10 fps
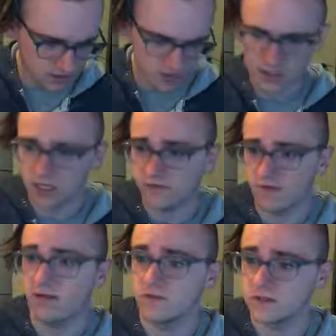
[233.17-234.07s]
kind of
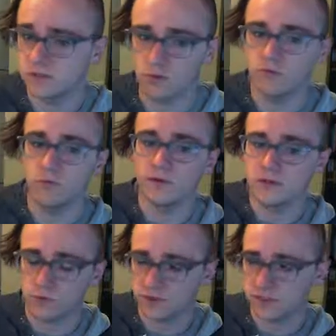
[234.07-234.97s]
have this sort of
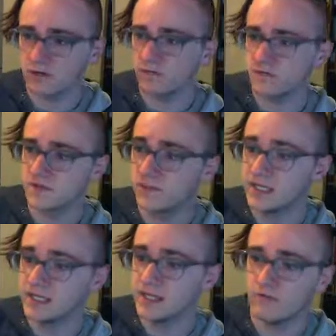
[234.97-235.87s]
resource of
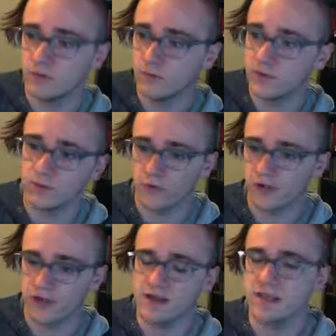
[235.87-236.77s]
somebody every week working
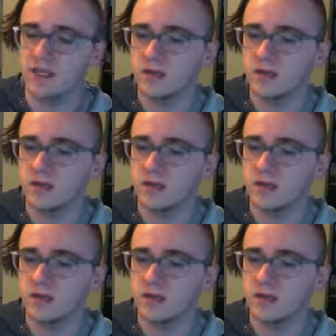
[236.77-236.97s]
on a game,